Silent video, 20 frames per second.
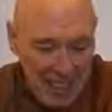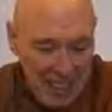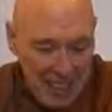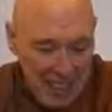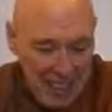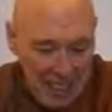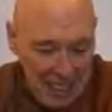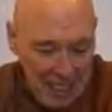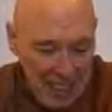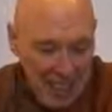
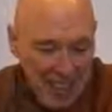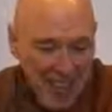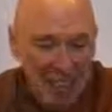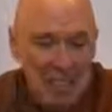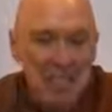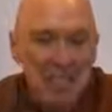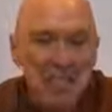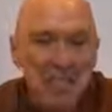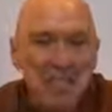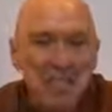And
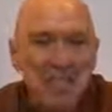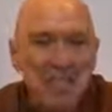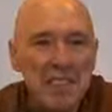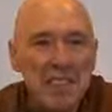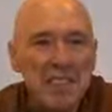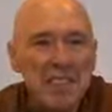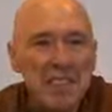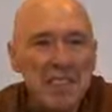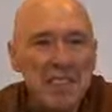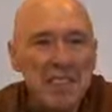
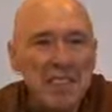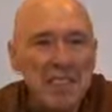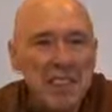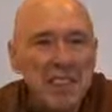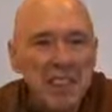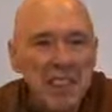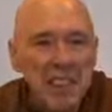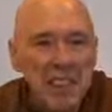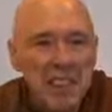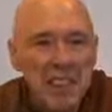
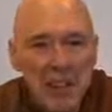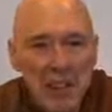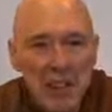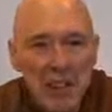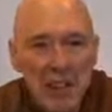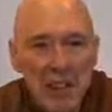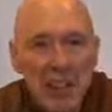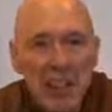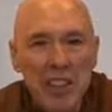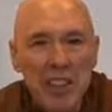
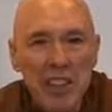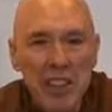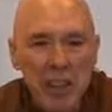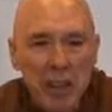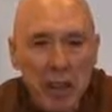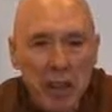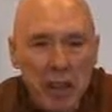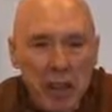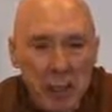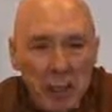in order to
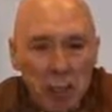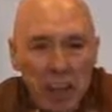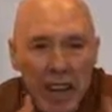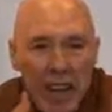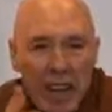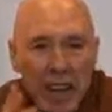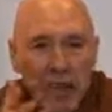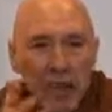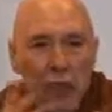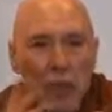sort of
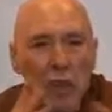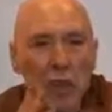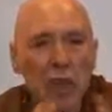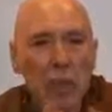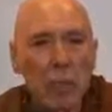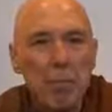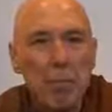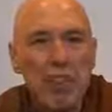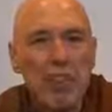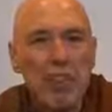break through
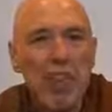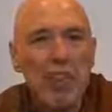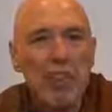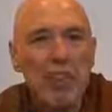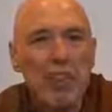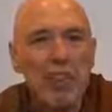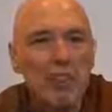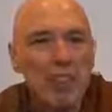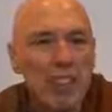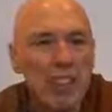that
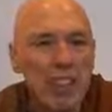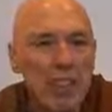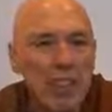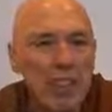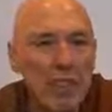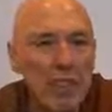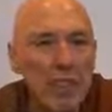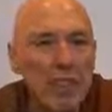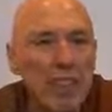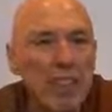protective shield,
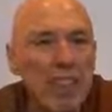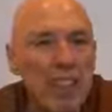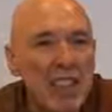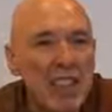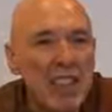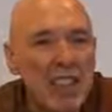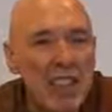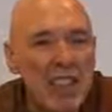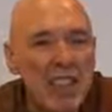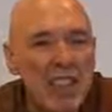we have to
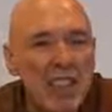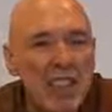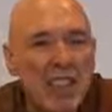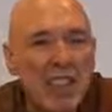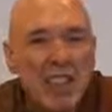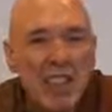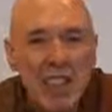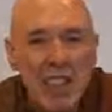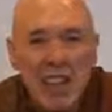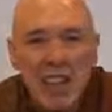
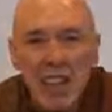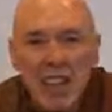consider